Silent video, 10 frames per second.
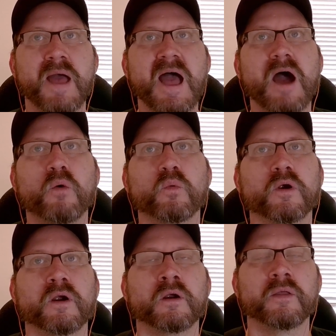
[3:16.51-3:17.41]

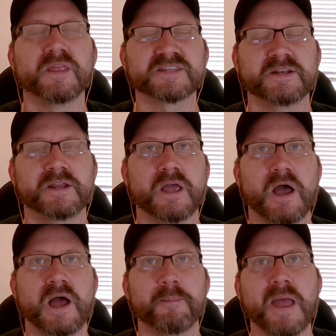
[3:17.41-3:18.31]
power that's going to
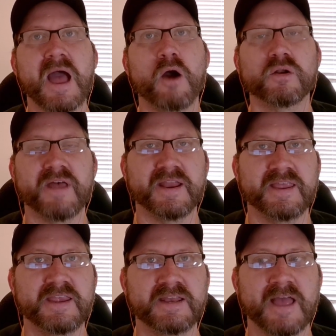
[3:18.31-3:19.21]
come out of that
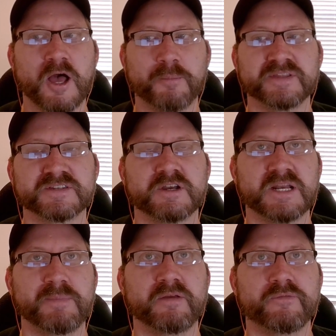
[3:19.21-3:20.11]
heating element is going to
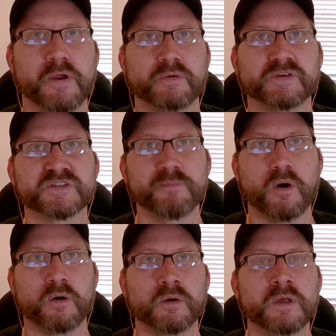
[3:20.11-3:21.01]
be very small.